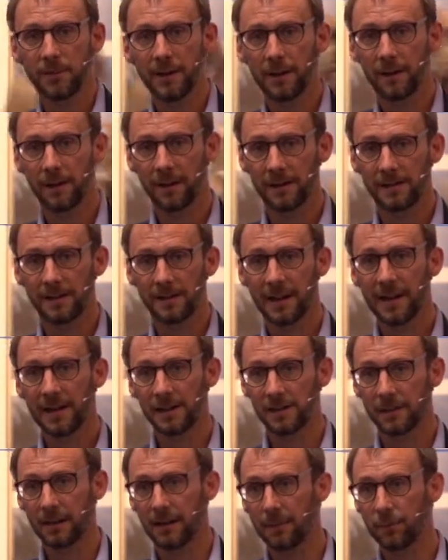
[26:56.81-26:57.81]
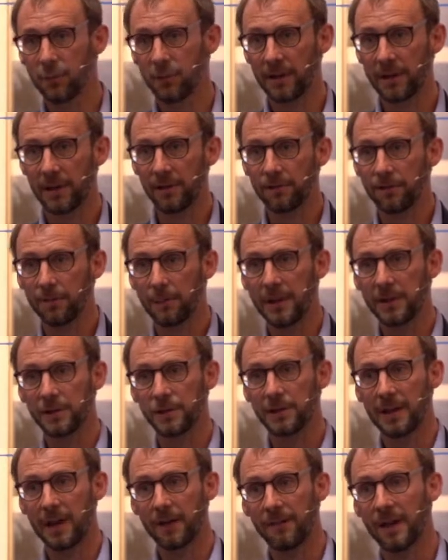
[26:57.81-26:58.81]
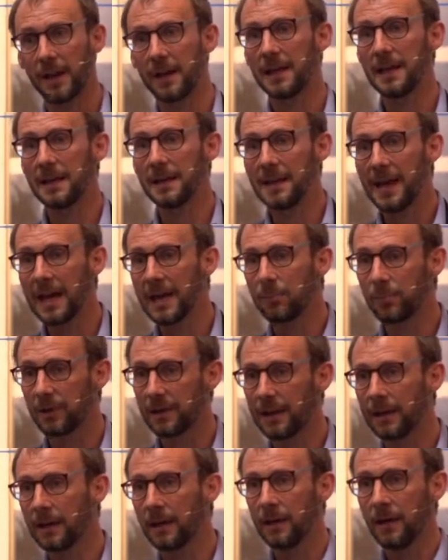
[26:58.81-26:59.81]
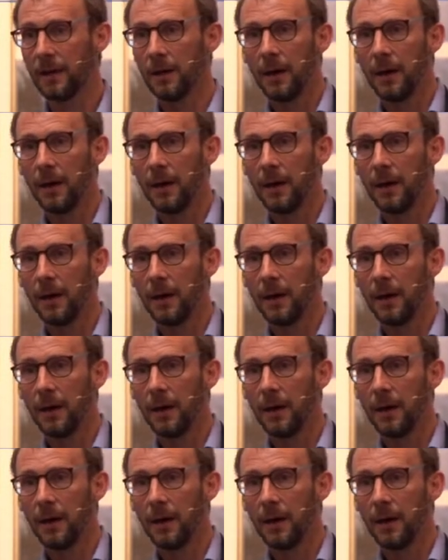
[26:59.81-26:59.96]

recognise that actually putting information out there and enabling